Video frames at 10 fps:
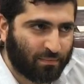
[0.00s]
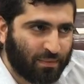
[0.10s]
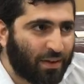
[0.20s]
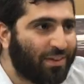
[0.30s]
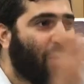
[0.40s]

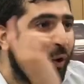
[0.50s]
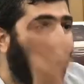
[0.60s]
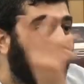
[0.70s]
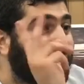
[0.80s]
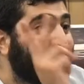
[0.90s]
They're the
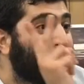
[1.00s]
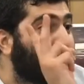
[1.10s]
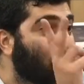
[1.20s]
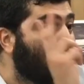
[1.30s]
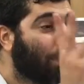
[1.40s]
only
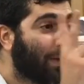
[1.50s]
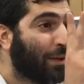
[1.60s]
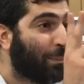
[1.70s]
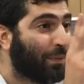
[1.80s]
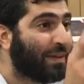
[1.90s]
two
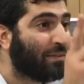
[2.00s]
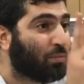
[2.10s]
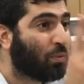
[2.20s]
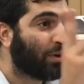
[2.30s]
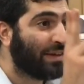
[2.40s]
people that
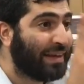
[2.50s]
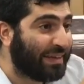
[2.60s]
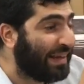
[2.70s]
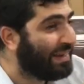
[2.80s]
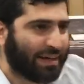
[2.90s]
weren't in
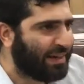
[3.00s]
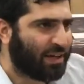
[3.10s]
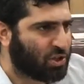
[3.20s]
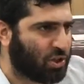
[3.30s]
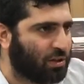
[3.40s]
any
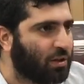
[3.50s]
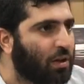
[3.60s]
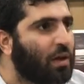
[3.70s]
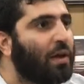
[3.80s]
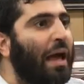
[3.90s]
connection.
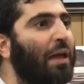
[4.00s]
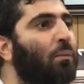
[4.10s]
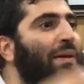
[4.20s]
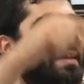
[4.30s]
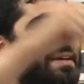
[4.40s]
And
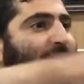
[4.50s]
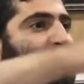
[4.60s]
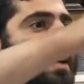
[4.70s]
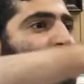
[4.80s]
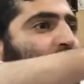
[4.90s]
when they
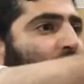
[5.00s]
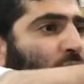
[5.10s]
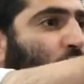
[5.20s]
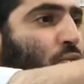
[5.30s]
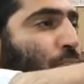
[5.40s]
said, do